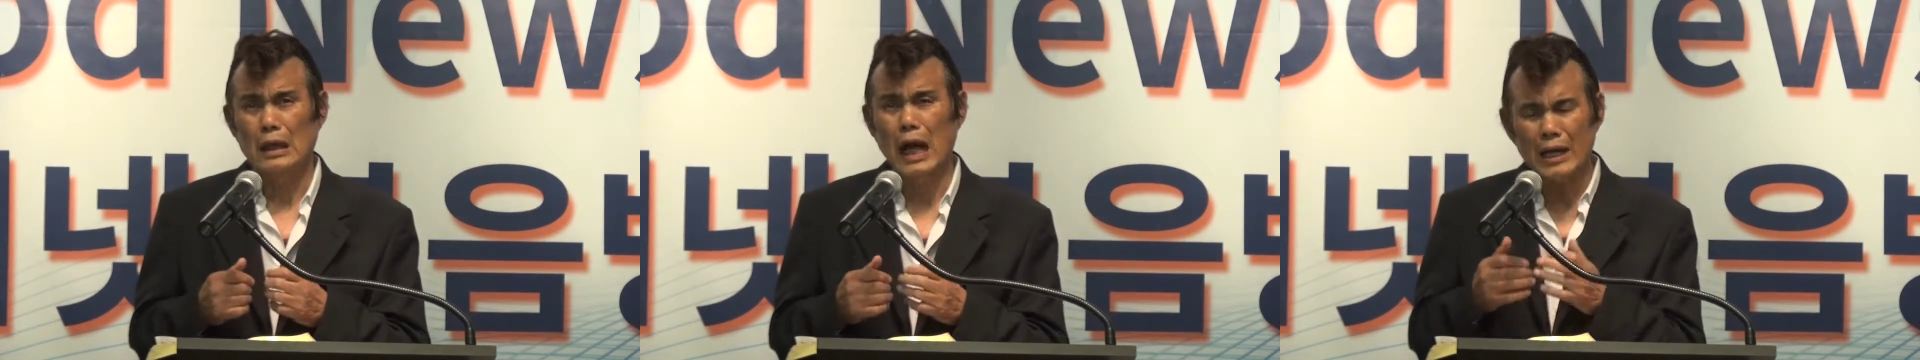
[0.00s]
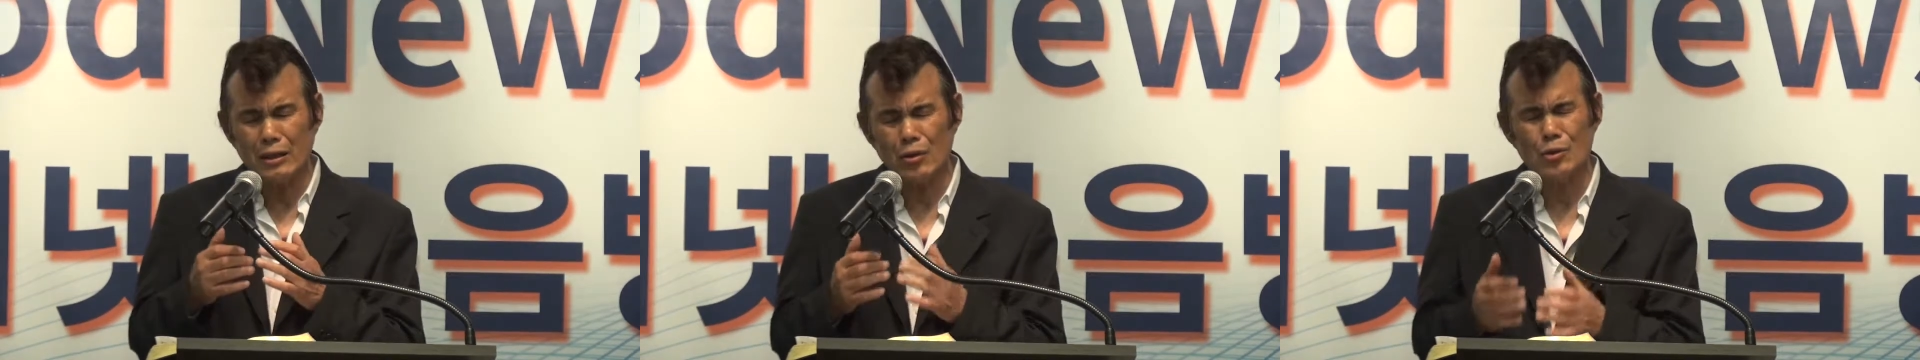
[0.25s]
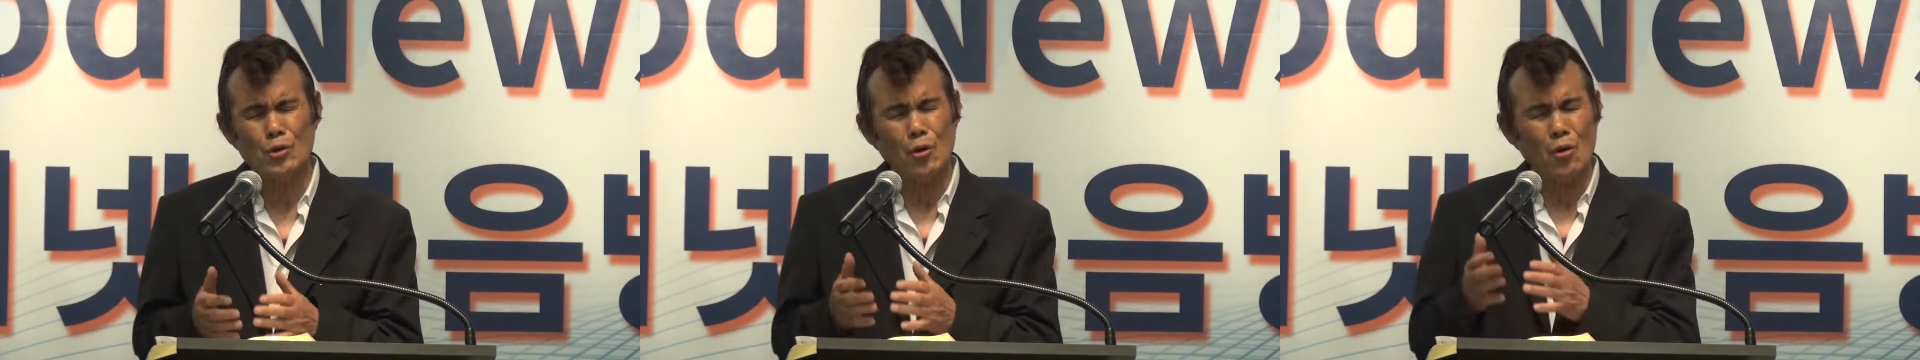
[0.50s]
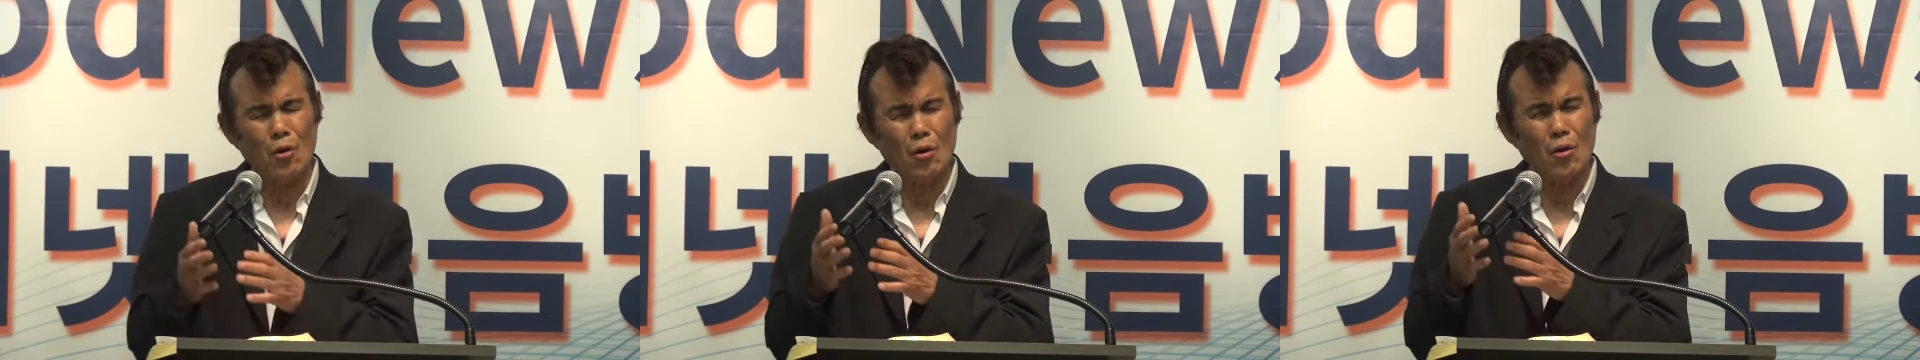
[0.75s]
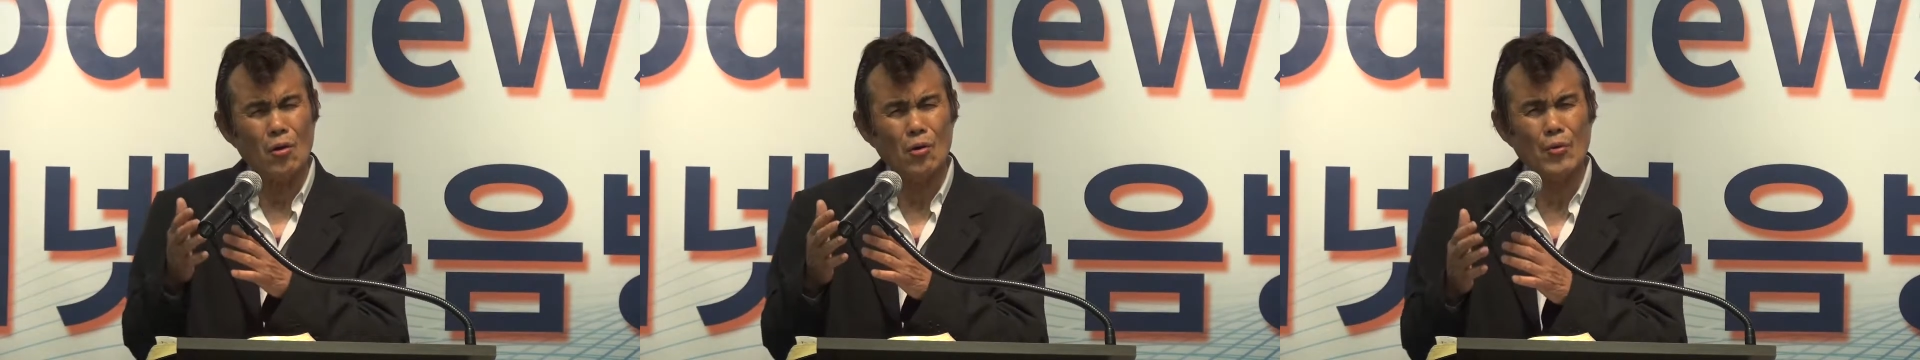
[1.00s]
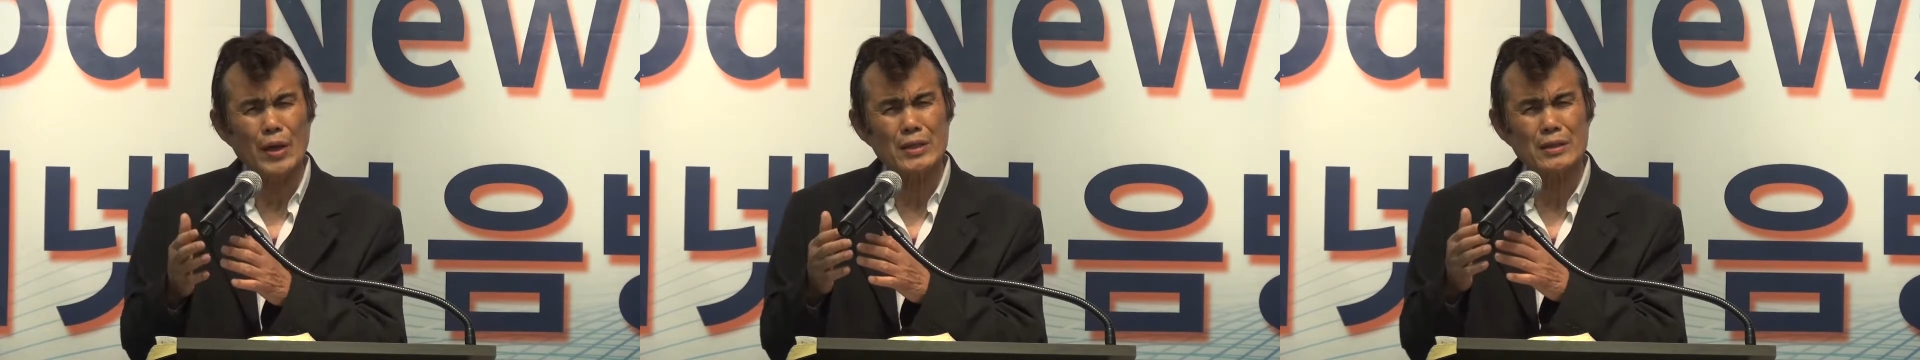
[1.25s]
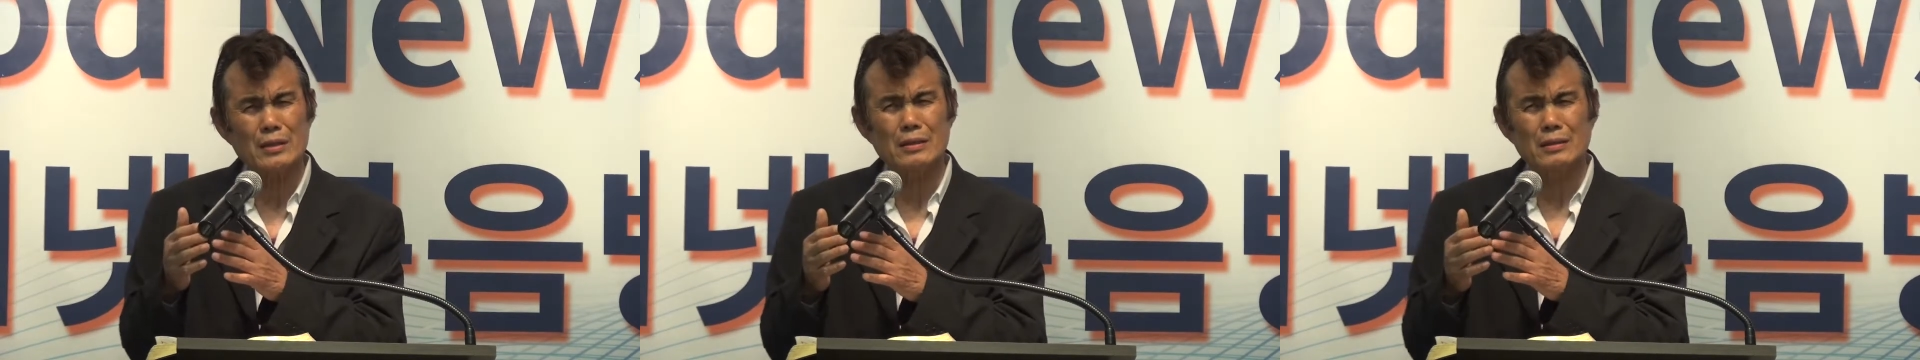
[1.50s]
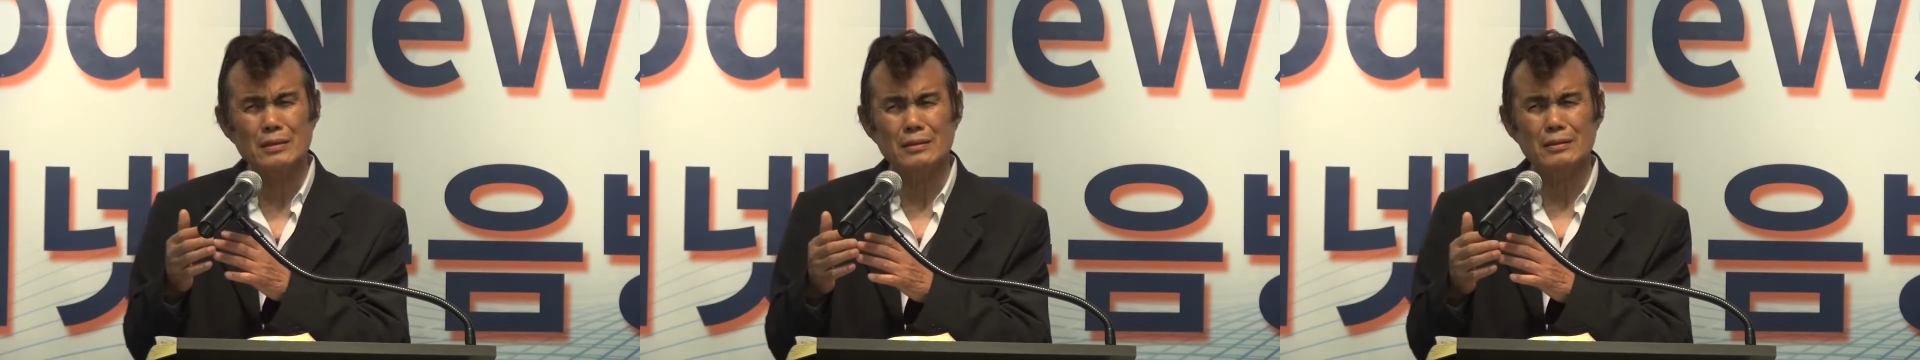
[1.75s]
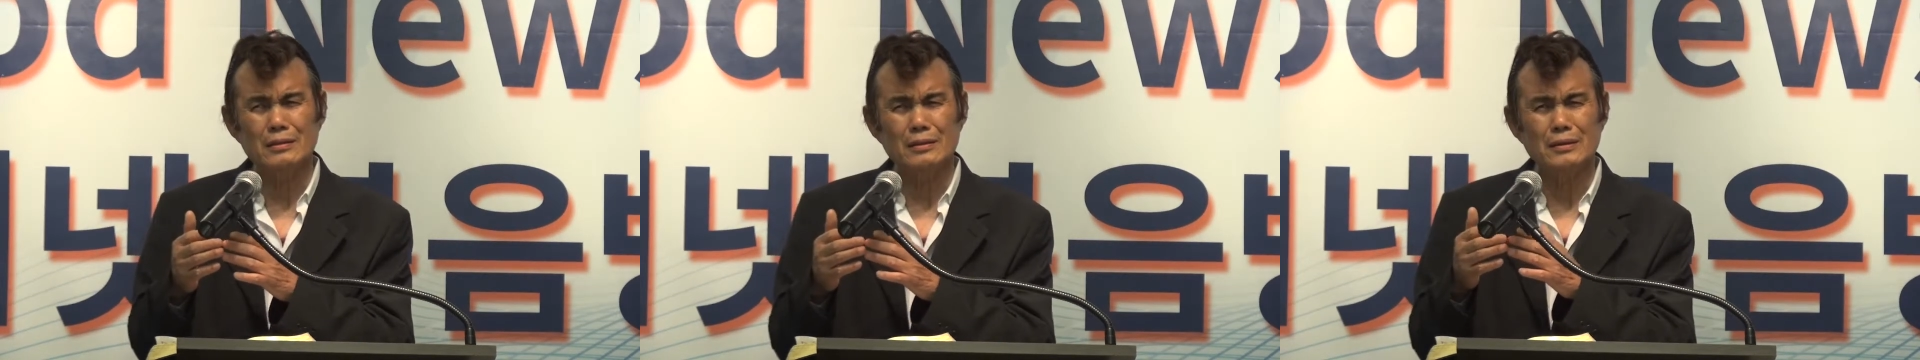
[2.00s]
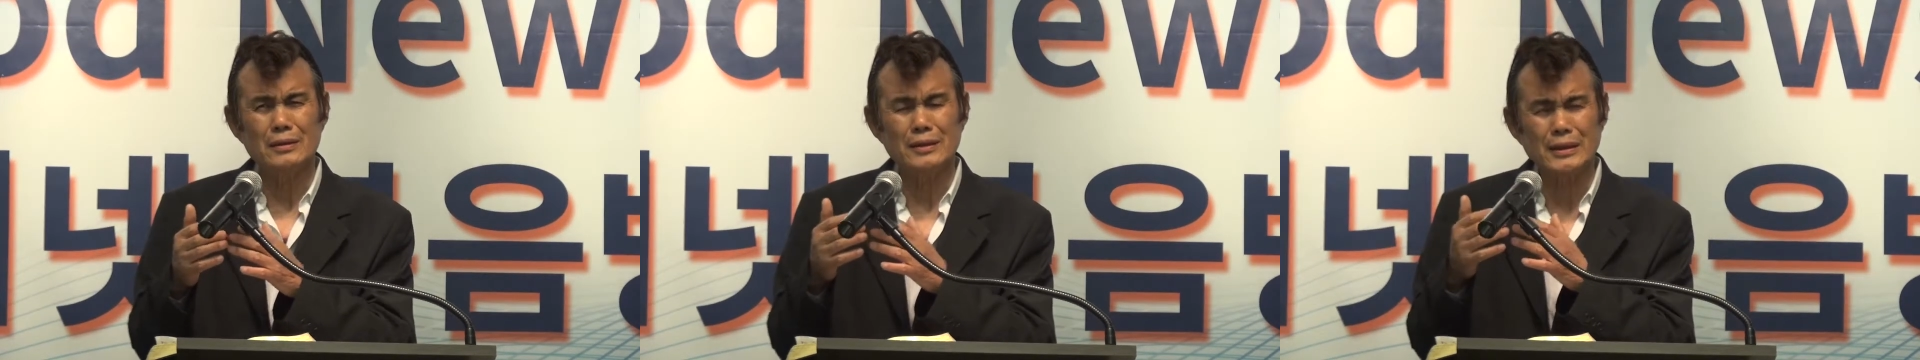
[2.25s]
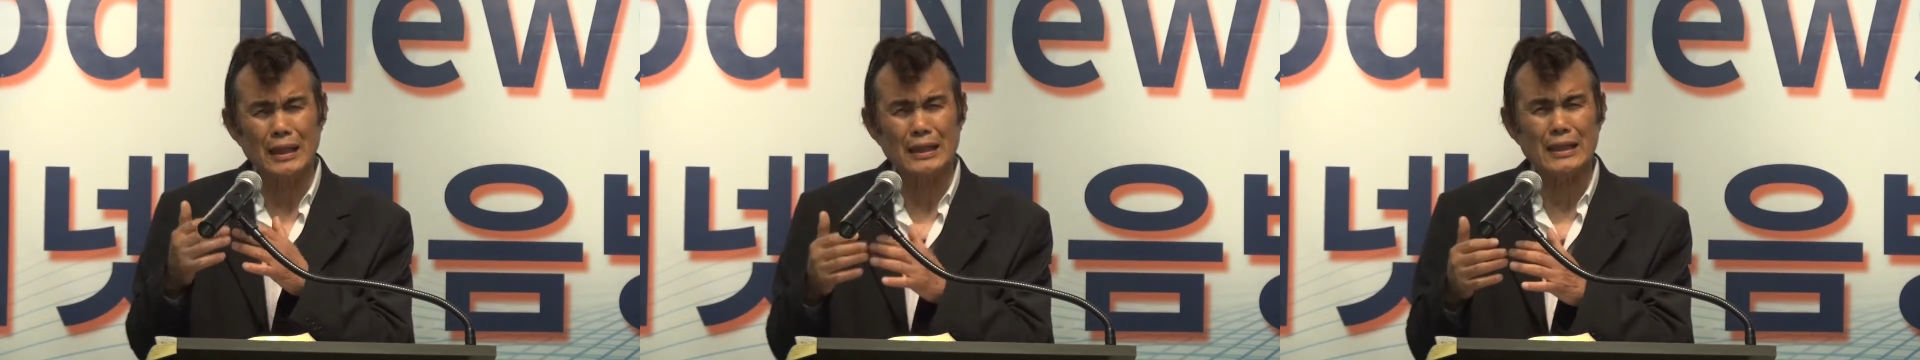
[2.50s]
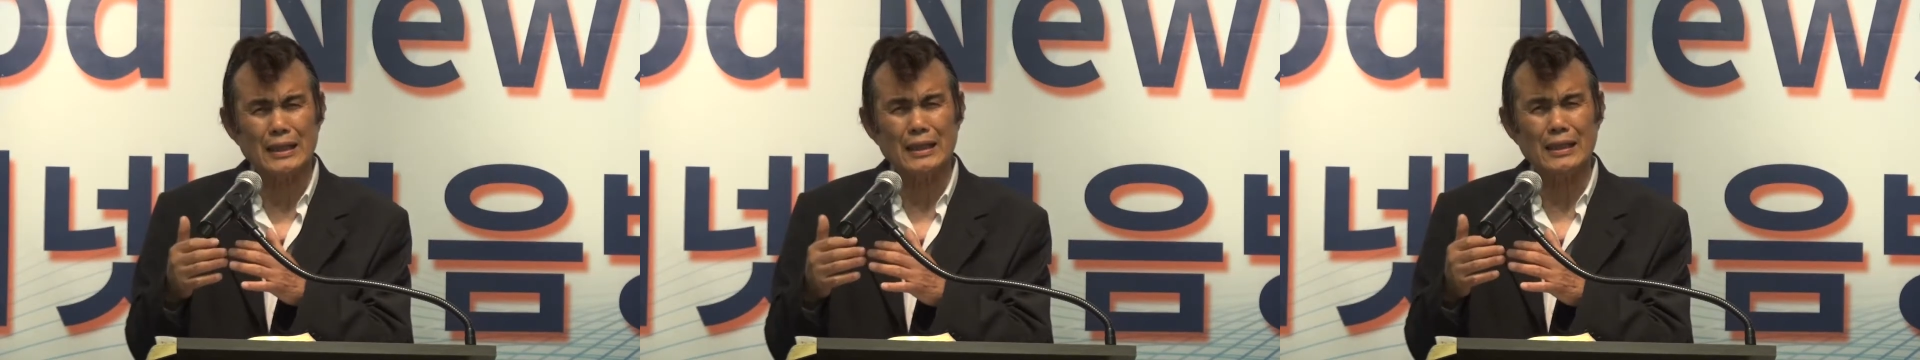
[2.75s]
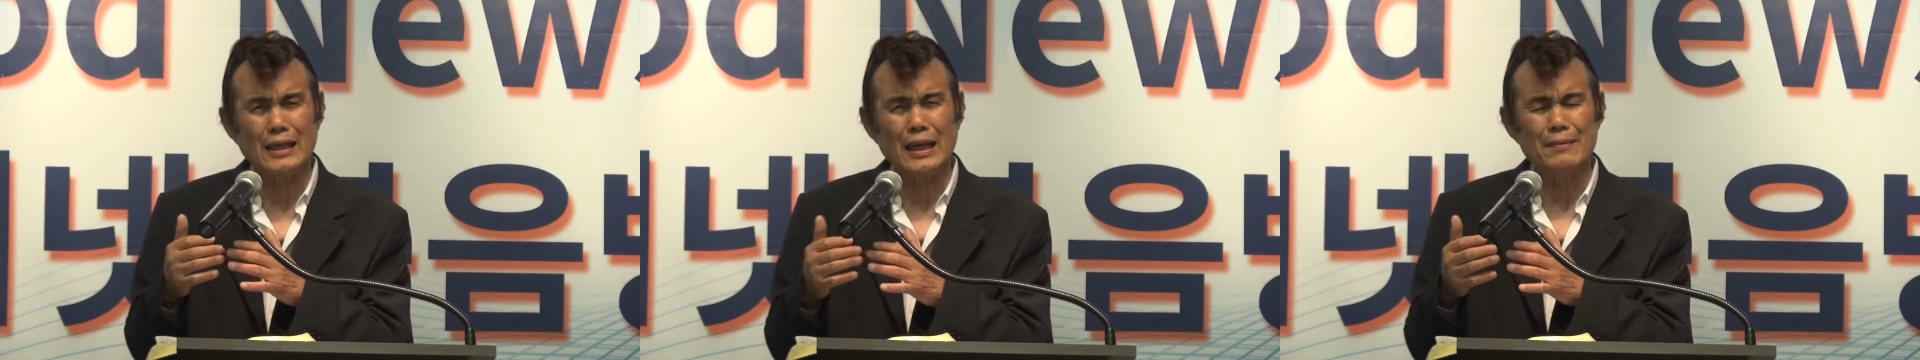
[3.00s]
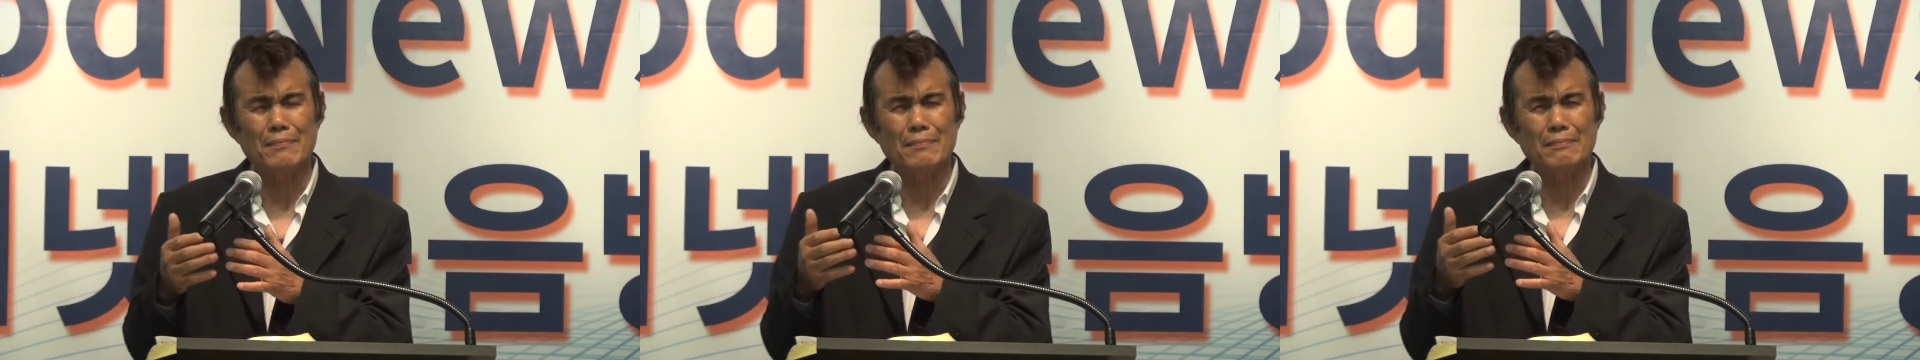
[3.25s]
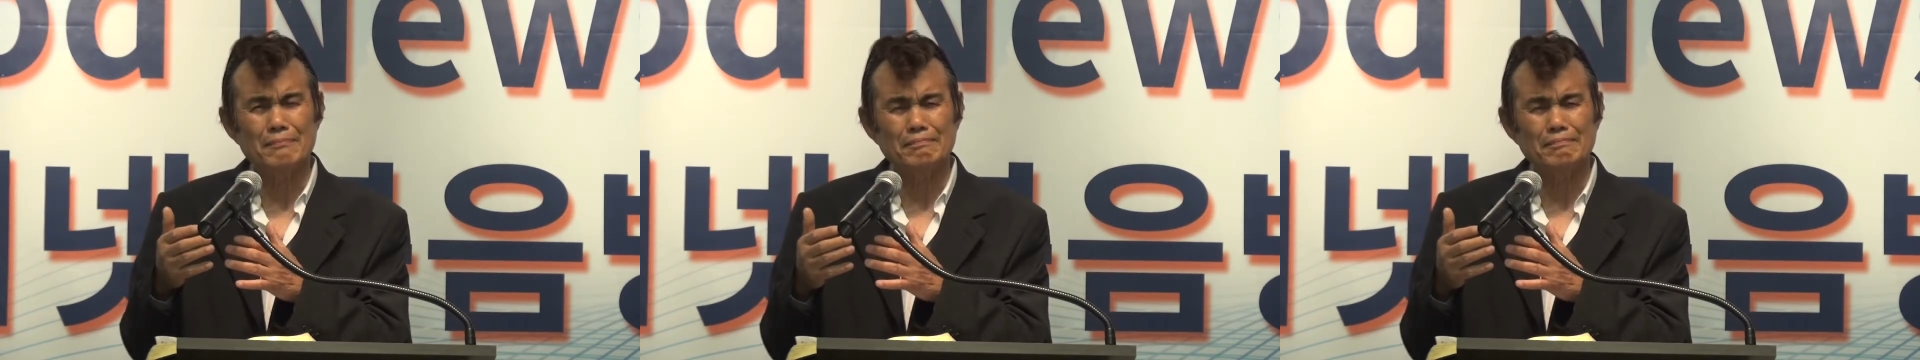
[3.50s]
I know you always thinking and